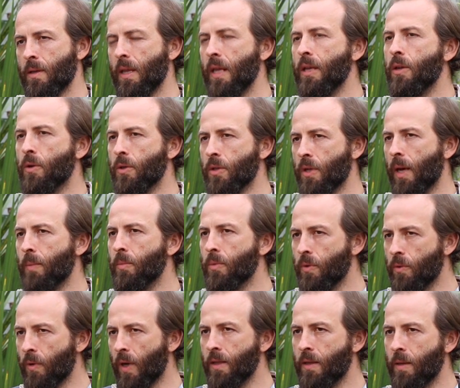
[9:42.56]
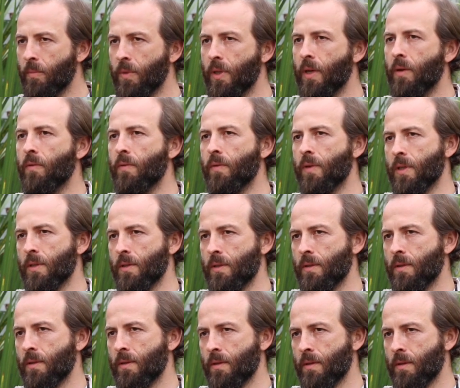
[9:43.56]
Take your time to write them down
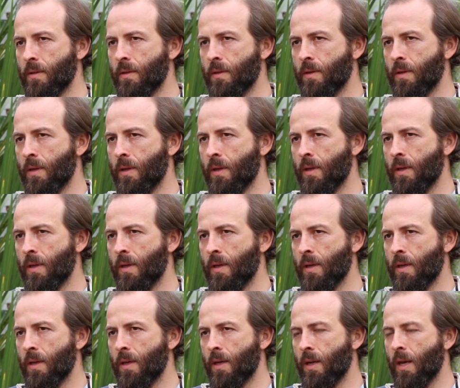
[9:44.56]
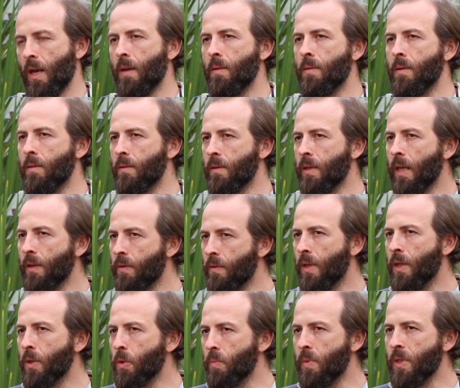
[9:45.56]
first, and get
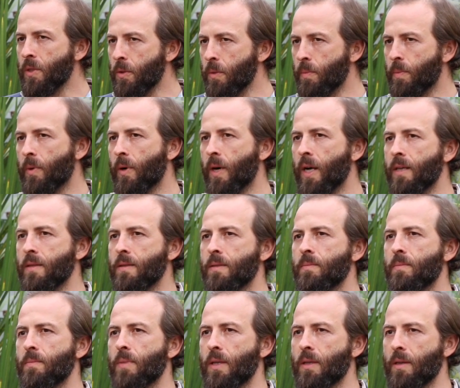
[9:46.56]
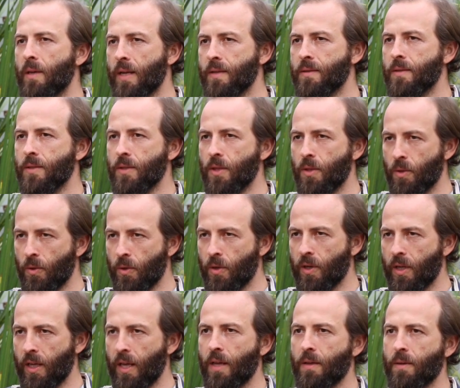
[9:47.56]
ready to be surprised by the answers that you're
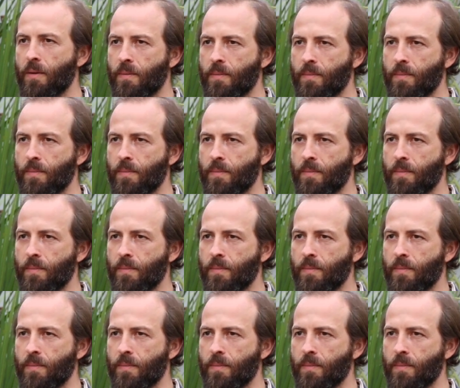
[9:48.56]
going to get.